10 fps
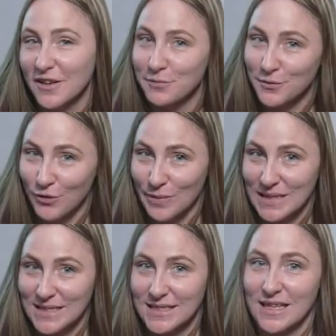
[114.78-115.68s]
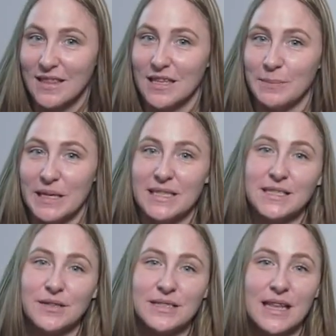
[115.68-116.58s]
of performance, the
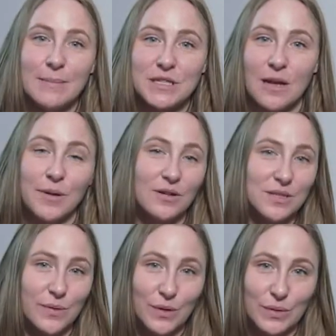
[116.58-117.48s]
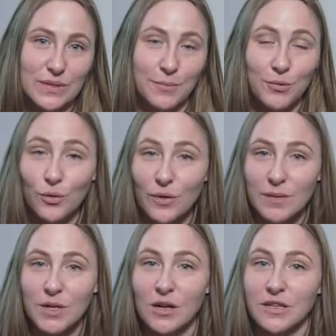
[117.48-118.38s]
P-Series laptop also includes a
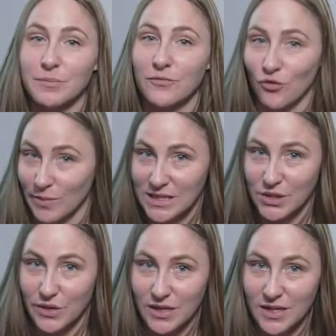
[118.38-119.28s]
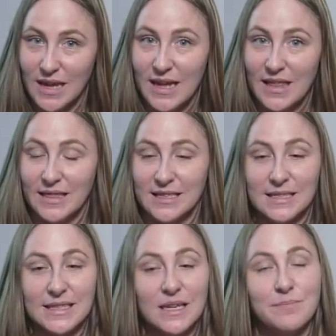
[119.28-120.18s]
program called Performance Tuner. This
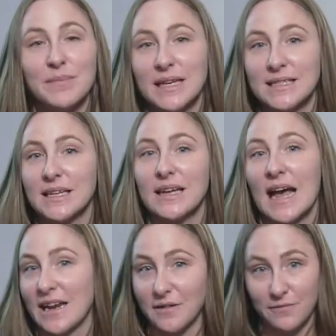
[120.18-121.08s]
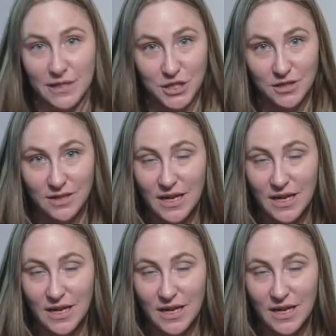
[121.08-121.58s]
is an amazing added feature.